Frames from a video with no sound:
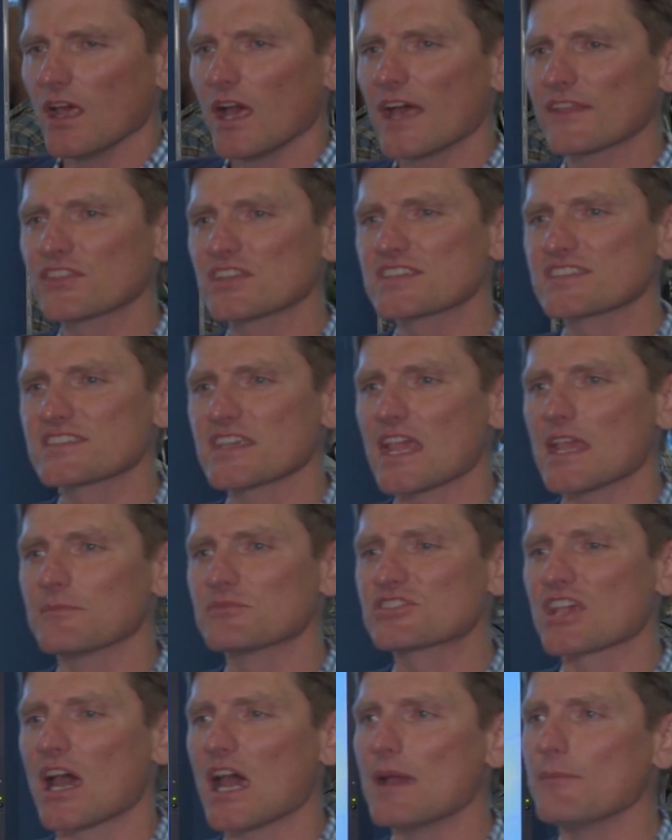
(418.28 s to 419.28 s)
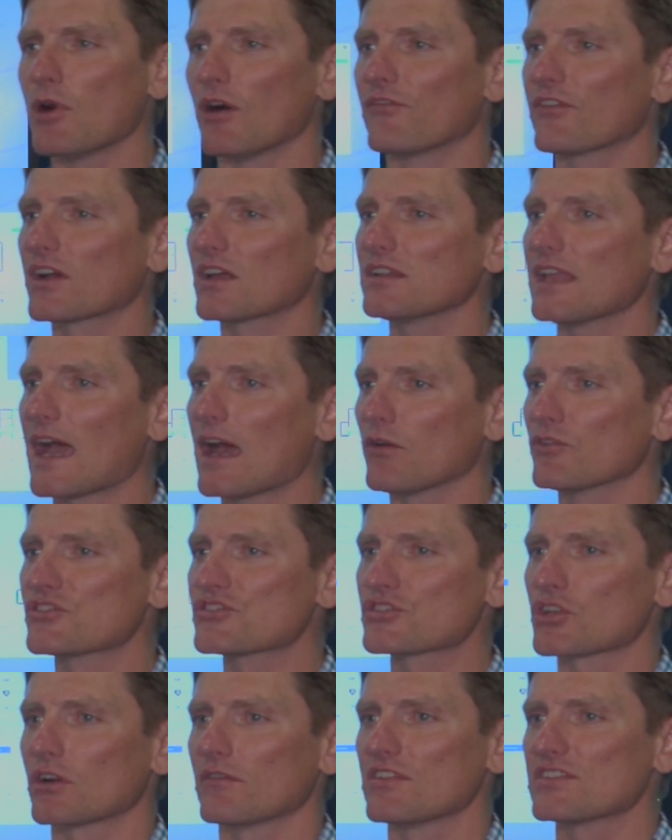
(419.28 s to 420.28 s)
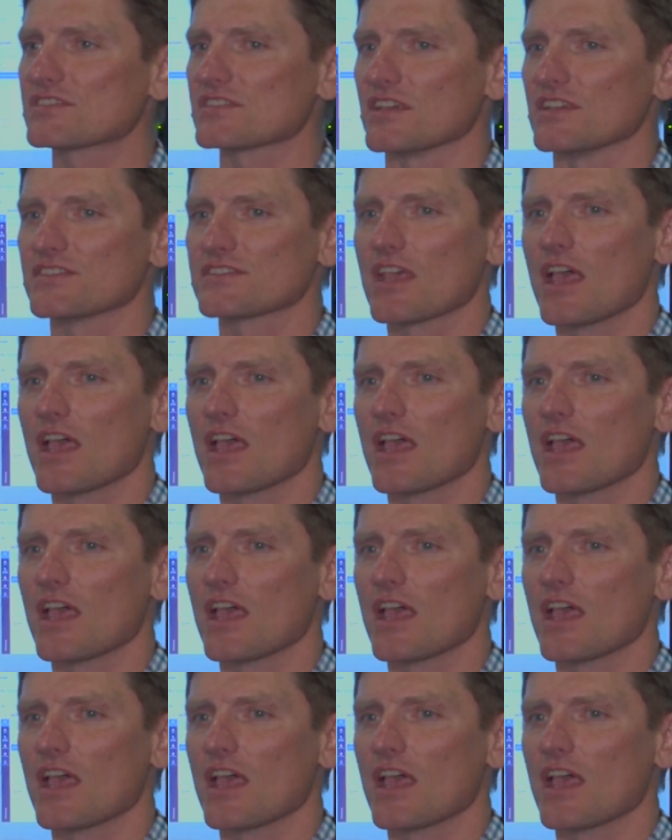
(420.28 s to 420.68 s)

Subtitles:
At the same time of cloud services,